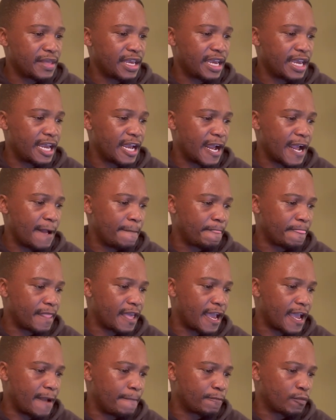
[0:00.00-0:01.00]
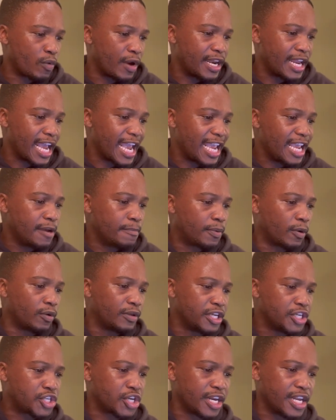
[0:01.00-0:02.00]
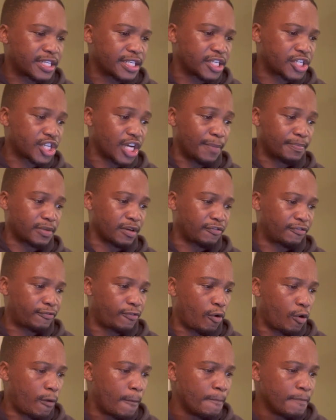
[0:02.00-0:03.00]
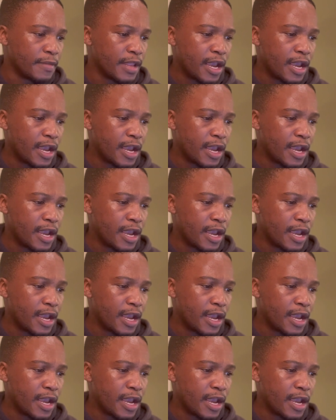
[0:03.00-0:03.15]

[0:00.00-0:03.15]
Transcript: eh, um, um, when Abel in Genesis chapter 4,